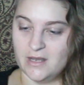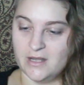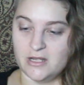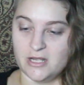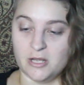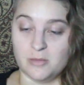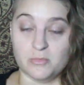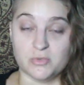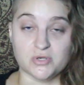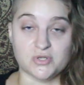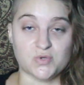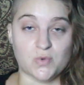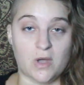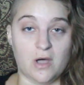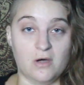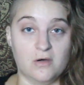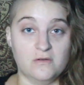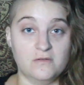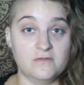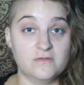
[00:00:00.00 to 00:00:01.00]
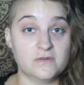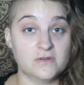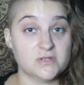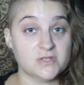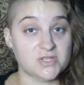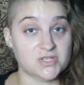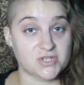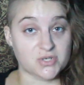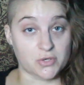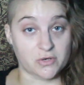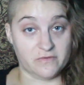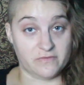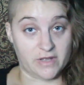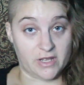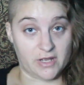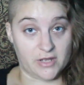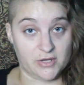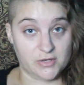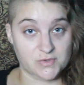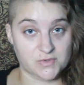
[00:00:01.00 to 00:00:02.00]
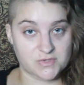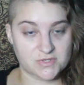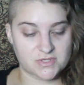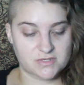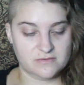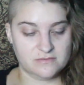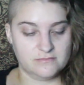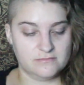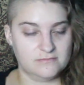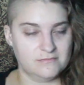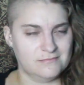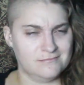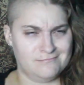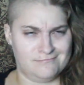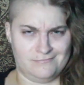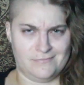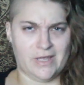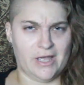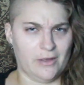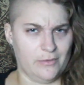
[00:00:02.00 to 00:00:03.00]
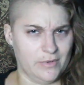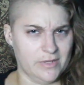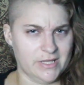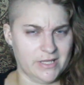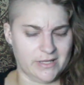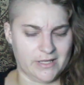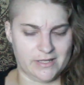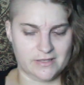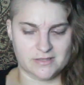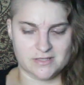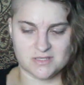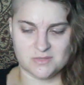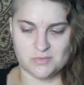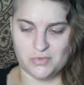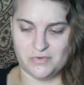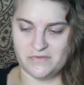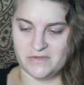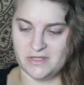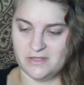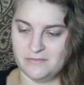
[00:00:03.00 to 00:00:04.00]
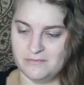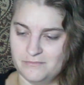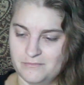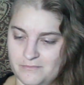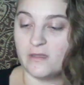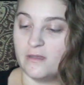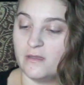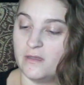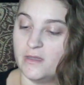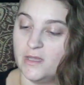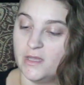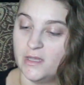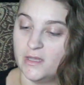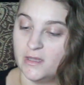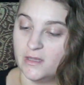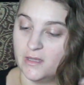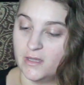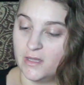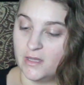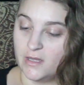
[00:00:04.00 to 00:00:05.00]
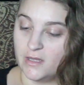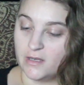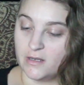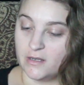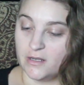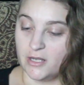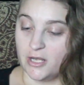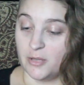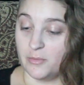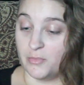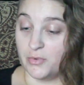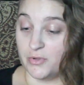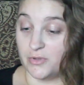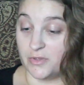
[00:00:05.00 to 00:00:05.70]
Number 12, Stir of Echoes. I really like this movie. Number